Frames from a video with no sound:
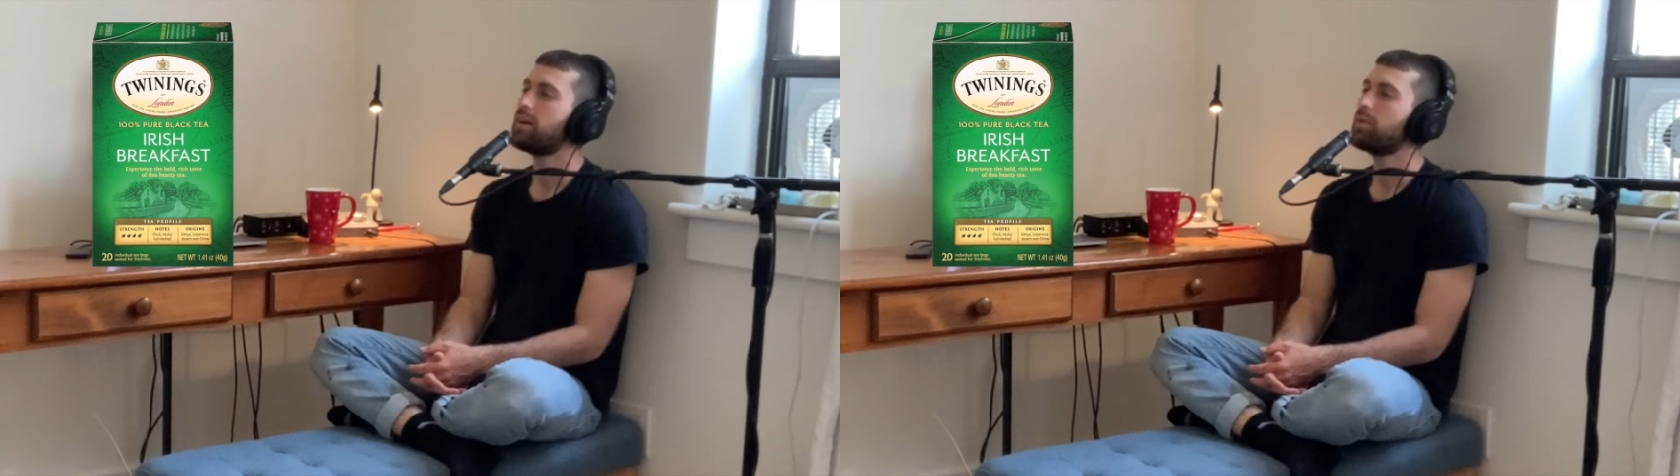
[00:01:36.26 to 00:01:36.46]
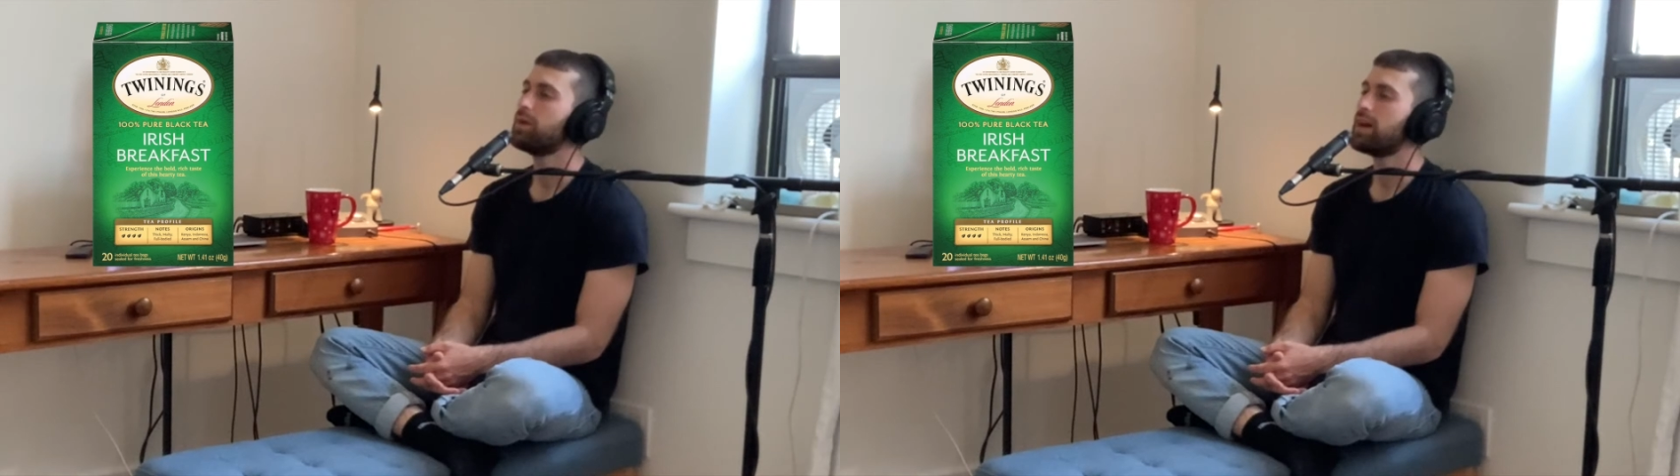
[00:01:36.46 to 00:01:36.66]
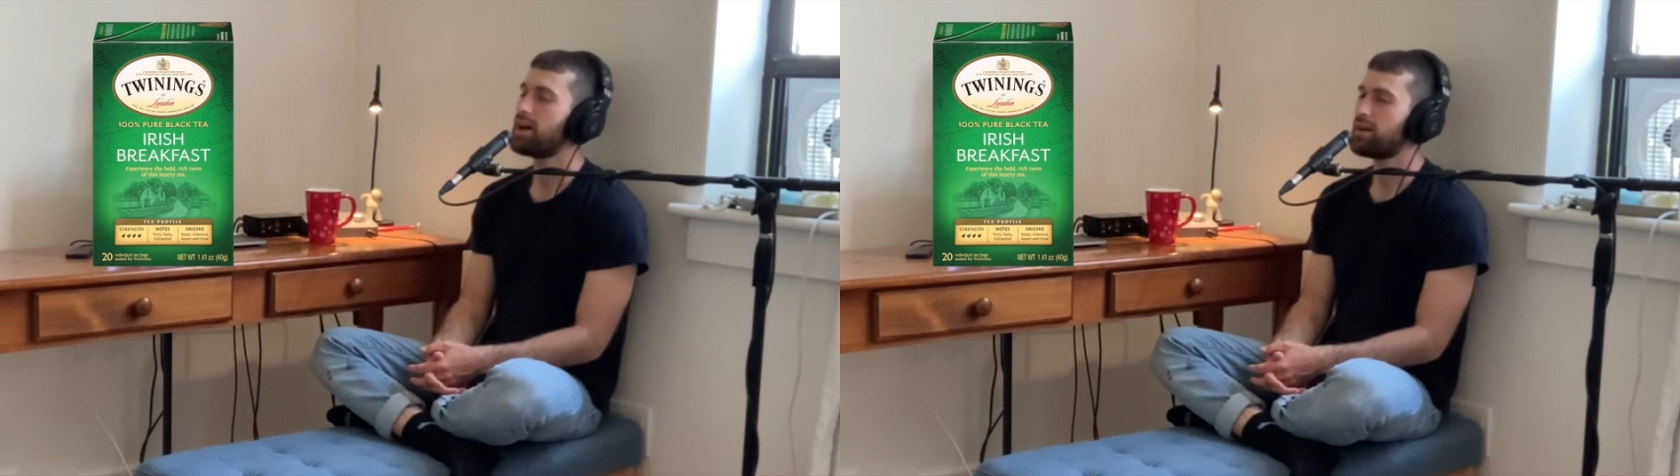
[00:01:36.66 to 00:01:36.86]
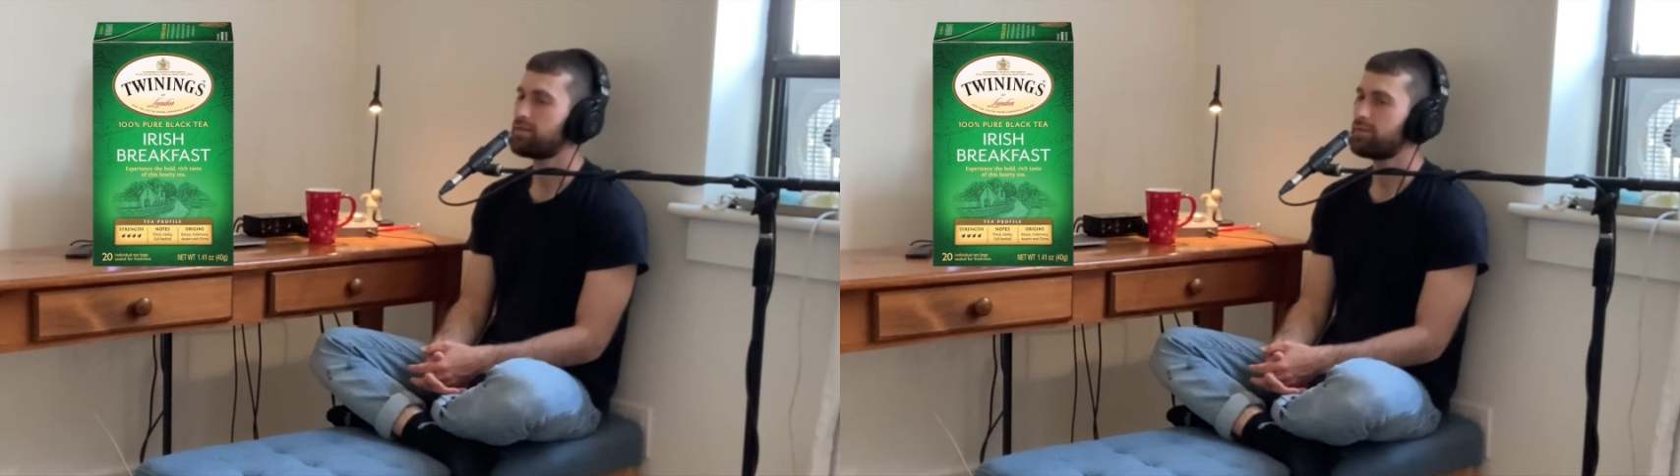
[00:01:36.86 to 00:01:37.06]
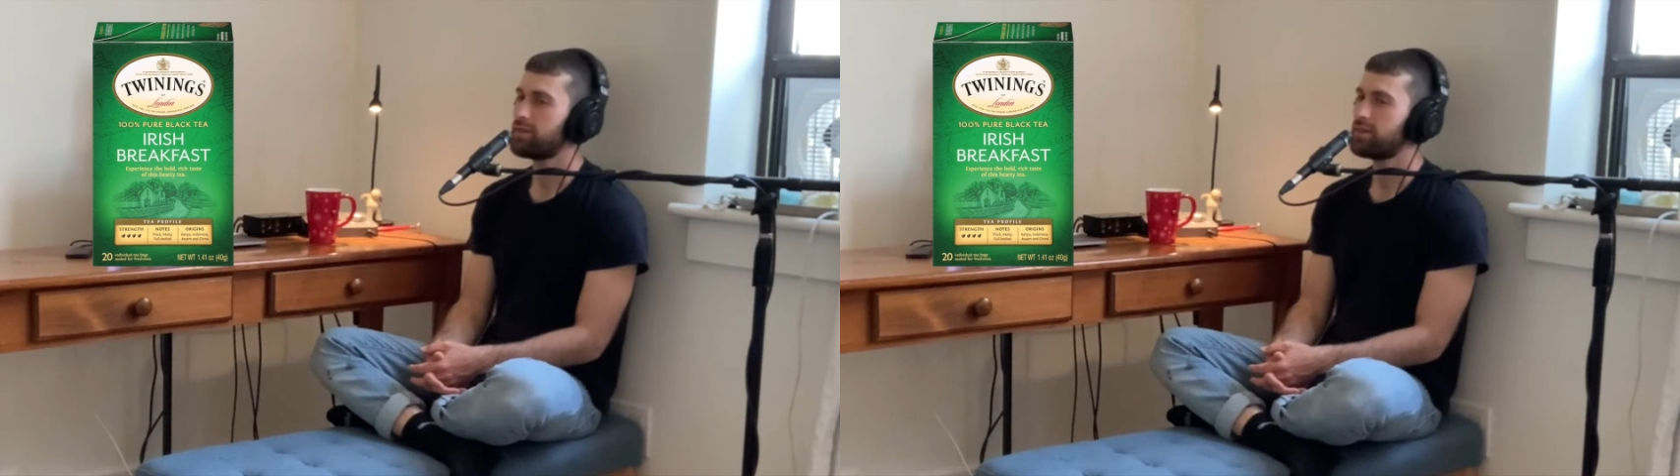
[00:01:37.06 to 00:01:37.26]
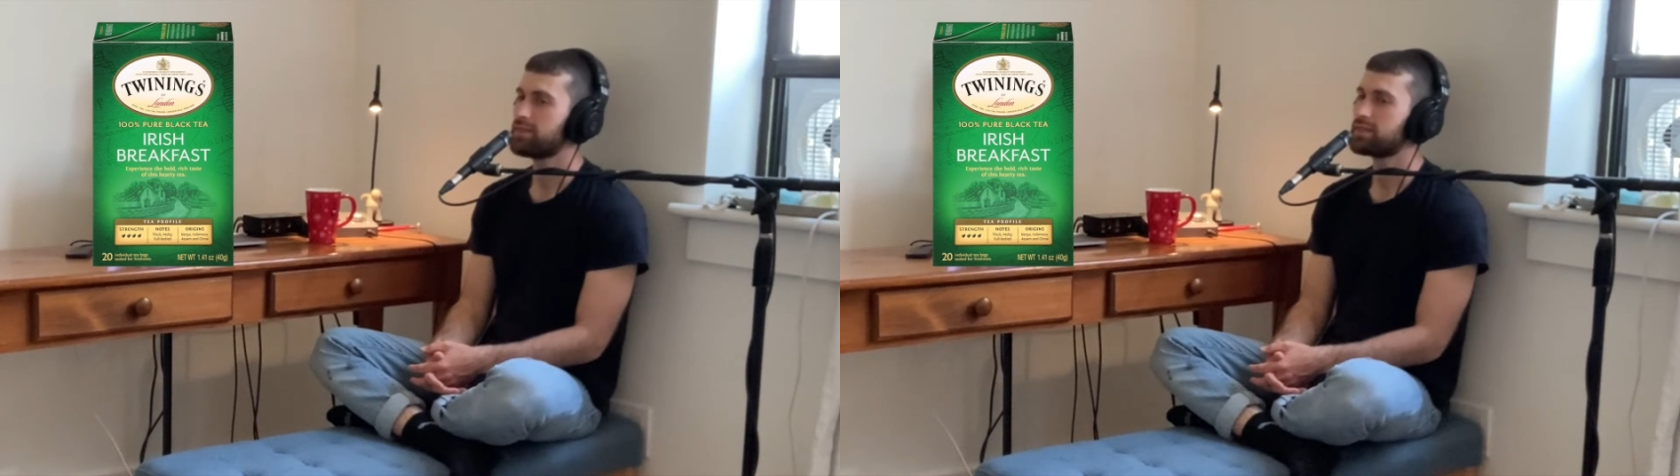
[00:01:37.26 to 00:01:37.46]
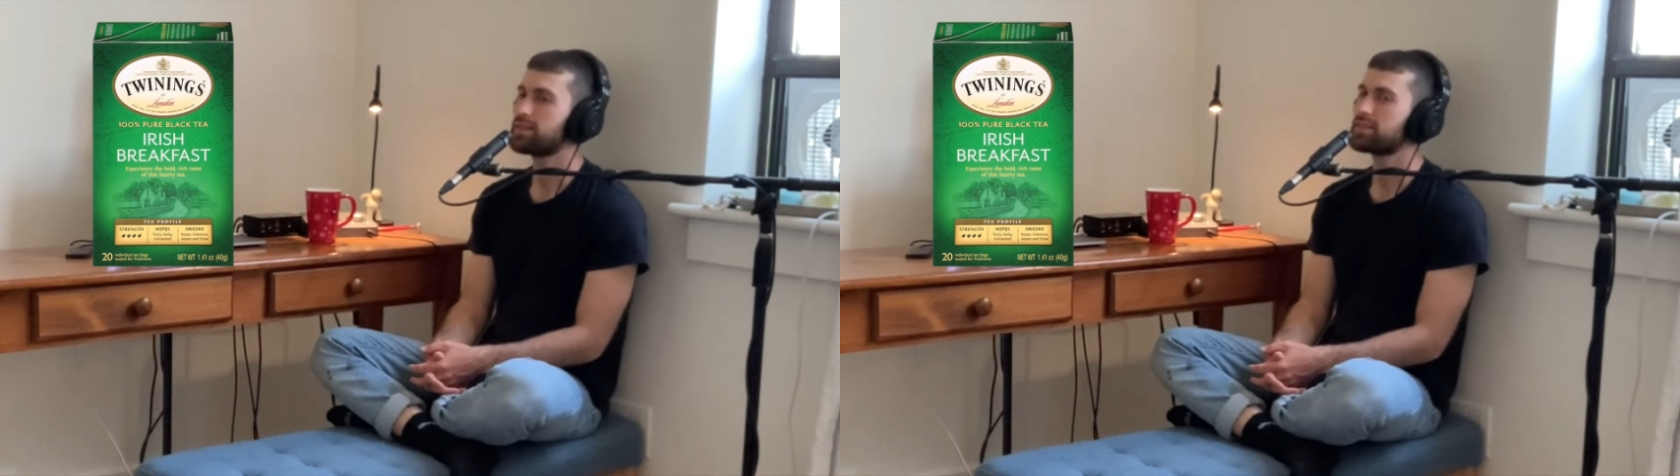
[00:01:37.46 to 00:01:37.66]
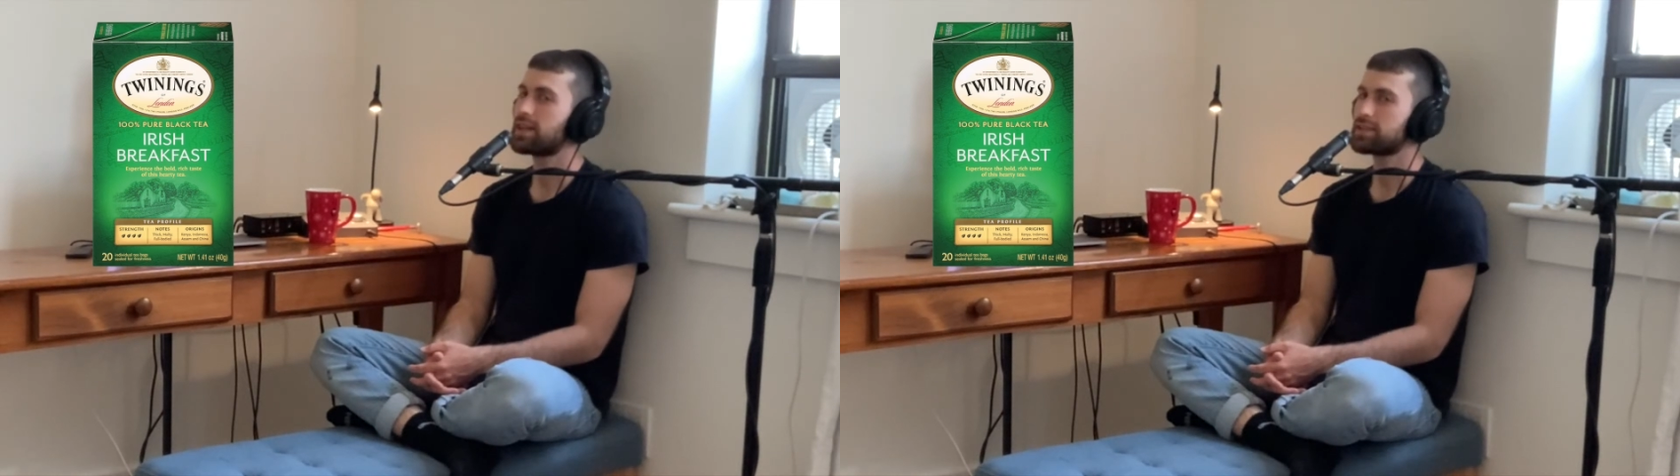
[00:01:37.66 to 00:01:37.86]
We have
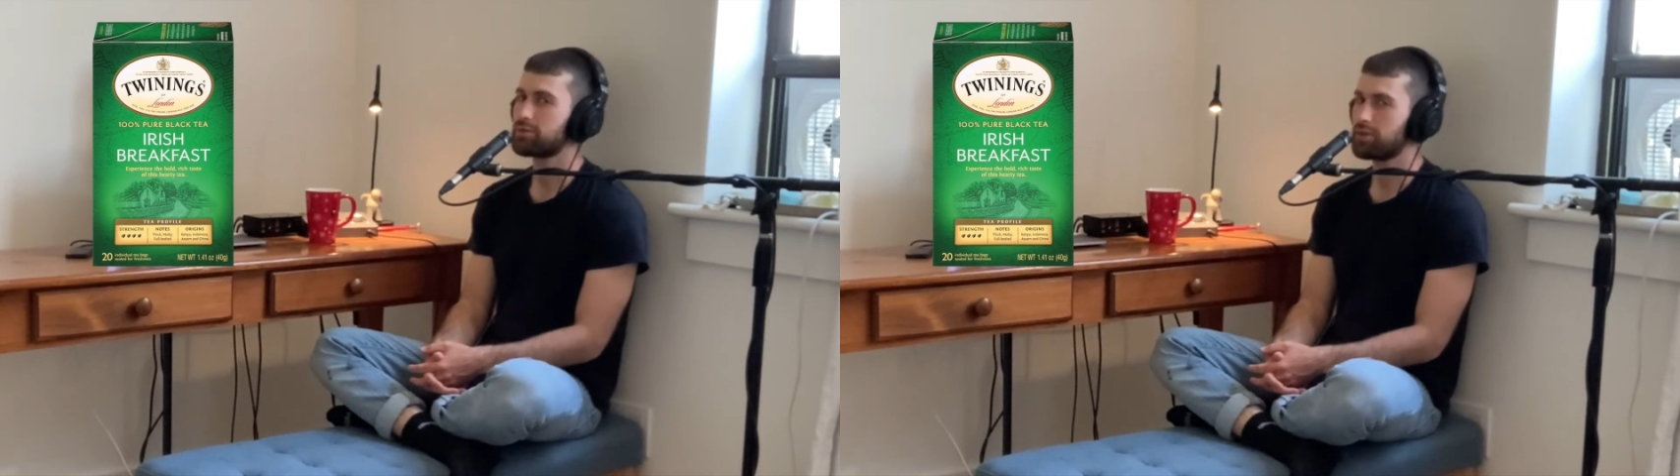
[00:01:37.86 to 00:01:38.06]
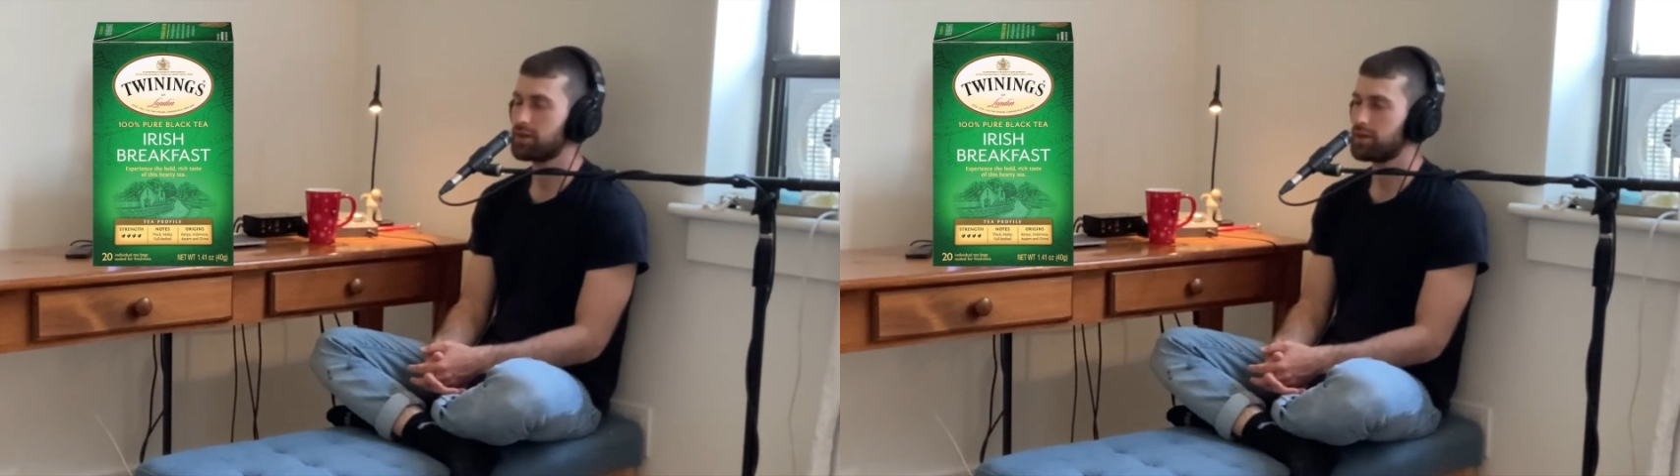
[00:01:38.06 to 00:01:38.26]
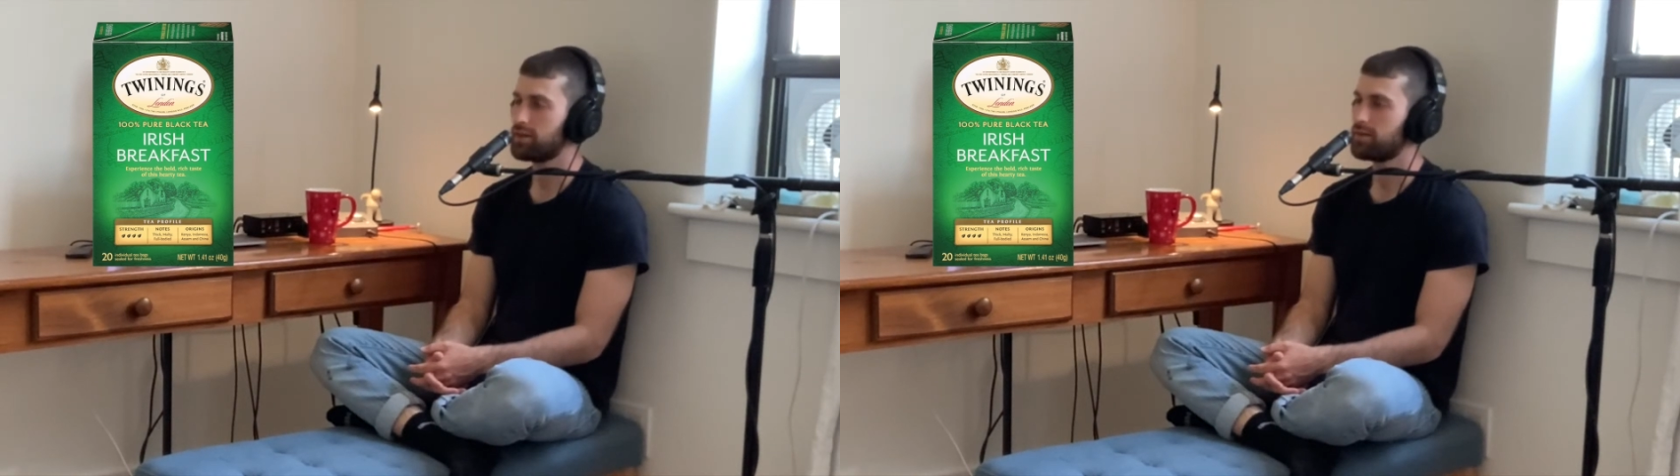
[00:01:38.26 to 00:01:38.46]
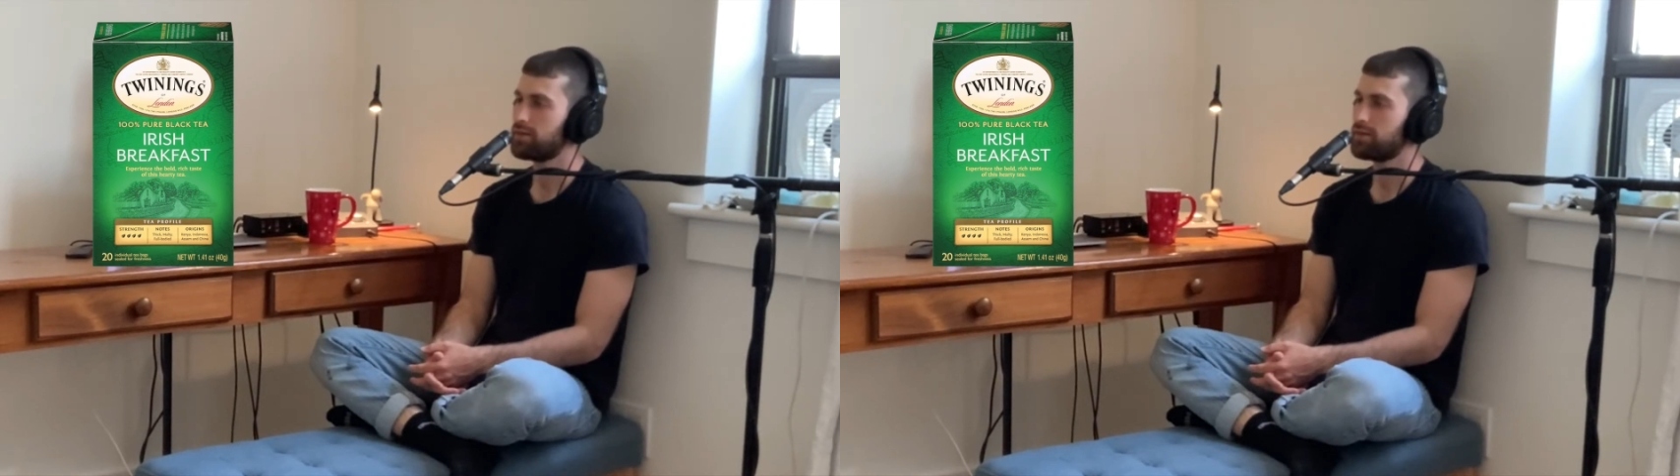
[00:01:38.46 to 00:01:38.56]
successfully